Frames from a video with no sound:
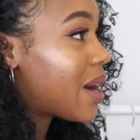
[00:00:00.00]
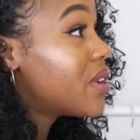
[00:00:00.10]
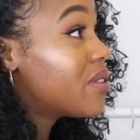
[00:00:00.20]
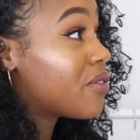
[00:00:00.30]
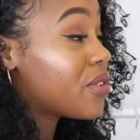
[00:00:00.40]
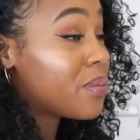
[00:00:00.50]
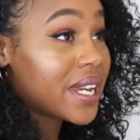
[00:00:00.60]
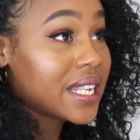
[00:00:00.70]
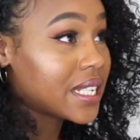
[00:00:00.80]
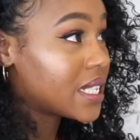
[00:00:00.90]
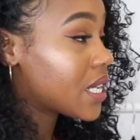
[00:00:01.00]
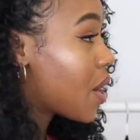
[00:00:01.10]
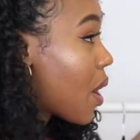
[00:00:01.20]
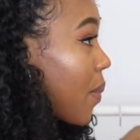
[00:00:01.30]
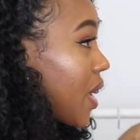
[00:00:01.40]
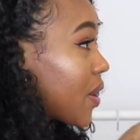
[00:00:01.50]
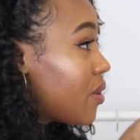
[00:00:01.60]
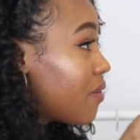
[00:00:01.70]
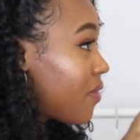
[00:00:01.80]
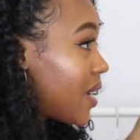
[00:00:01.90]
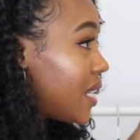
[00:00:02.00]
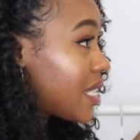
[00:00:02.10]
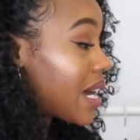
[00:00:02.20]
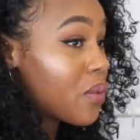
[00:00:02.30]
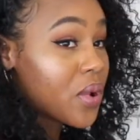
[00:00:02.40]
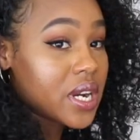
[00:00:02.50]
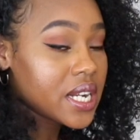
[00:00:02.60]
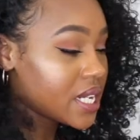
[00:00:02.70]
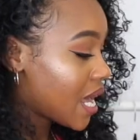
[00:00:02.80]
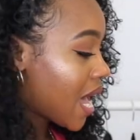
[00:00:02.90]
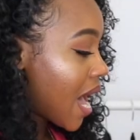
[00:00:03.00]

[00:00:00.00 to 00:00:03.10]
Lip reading: I went on a few places, but I couldn't find a set I wanted.